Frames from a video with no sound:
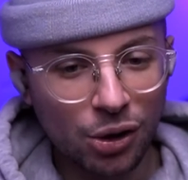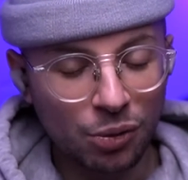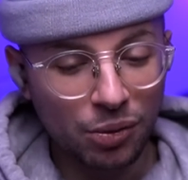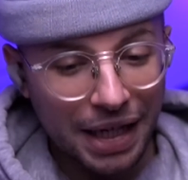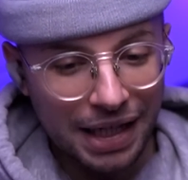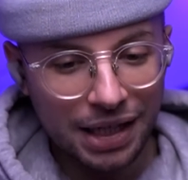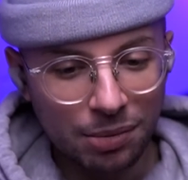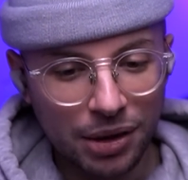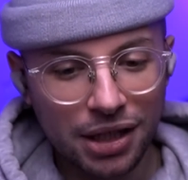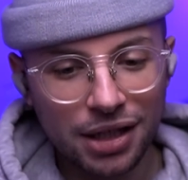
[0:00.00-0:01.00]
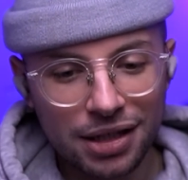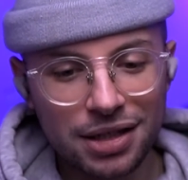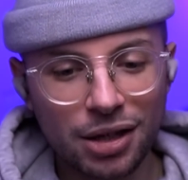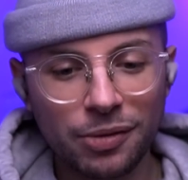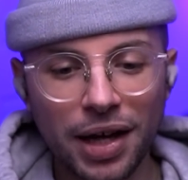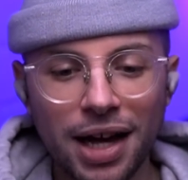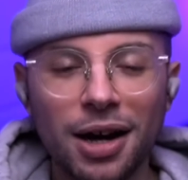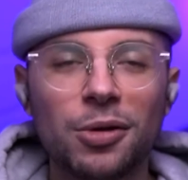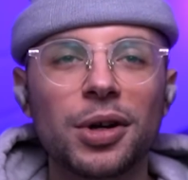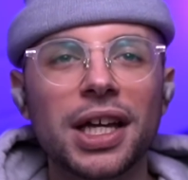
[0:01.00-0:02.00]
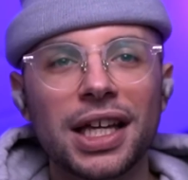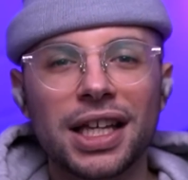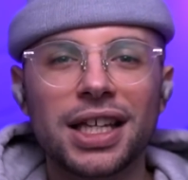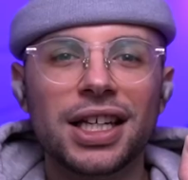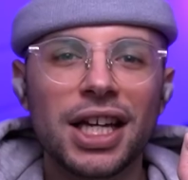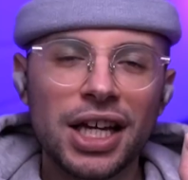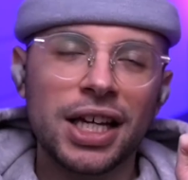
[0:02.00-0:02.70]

already because of how he